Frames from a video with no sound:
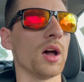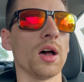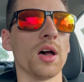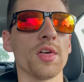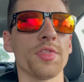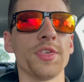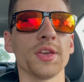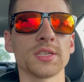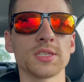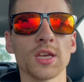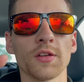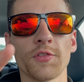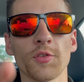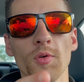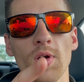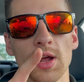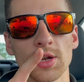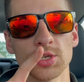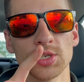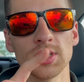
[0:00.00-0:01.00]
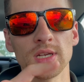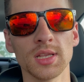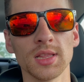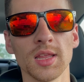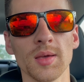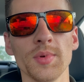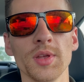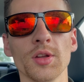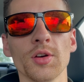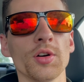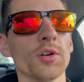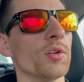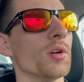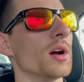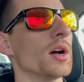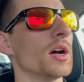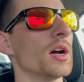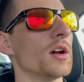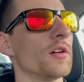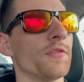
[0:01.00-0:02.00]
thanks again for watching. Let me know
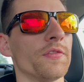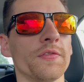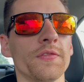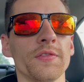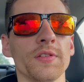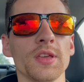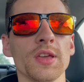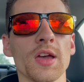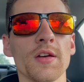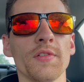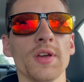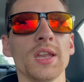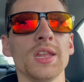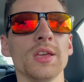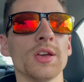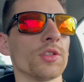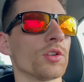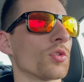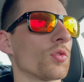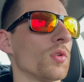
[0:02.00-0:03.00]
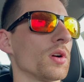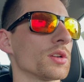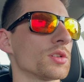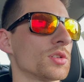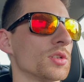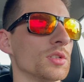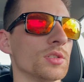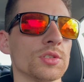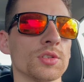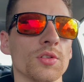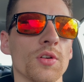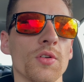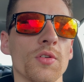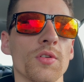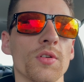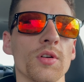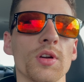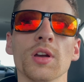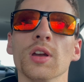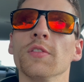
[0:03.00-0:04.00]
if you have any other questions,
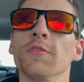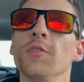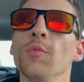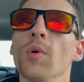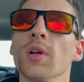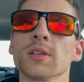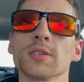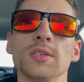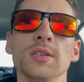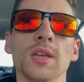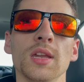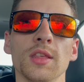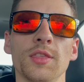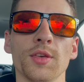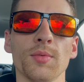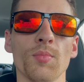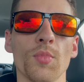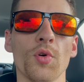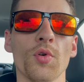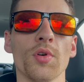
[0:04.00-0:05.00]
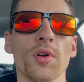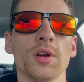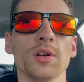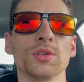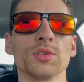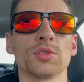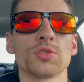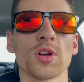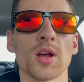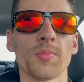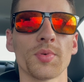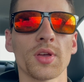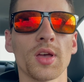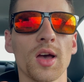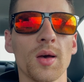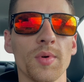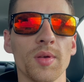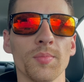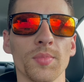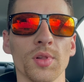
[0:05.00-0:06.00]
or if you want to see anything more, just drop a
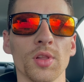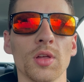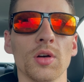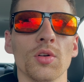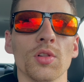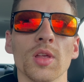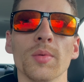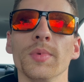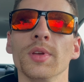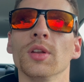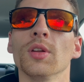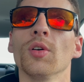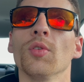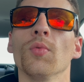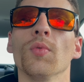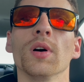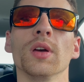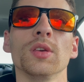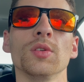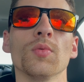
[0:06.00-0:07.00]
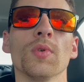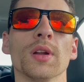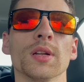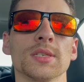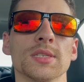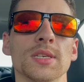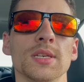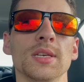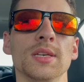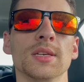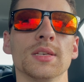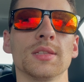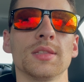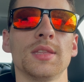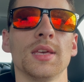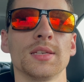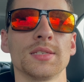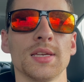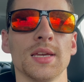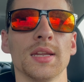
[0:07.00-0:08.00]
comment below. Let me know what you want to see.
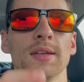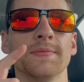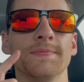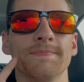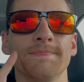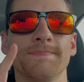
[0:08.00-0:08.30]
Thanks again.